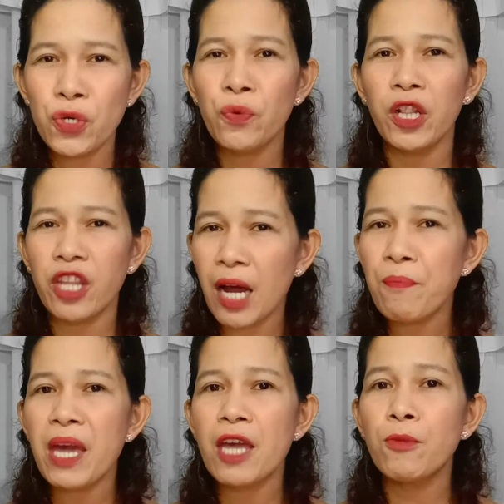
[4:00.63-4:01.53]
you will
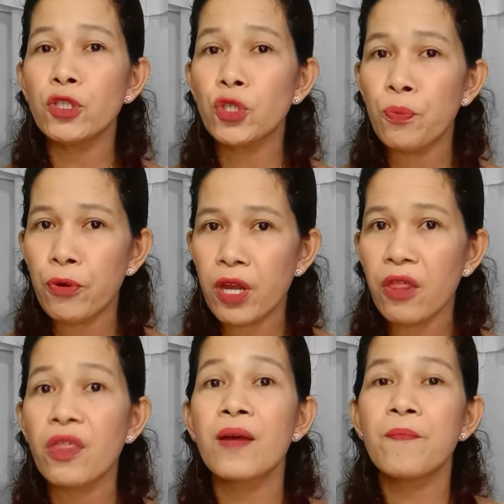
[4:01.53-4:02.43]
not be able to
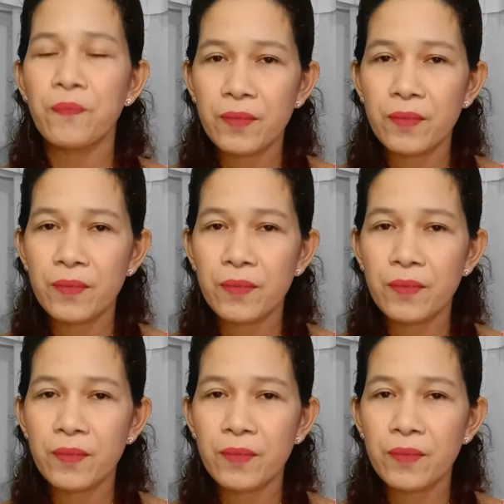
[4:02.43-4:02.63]
breathe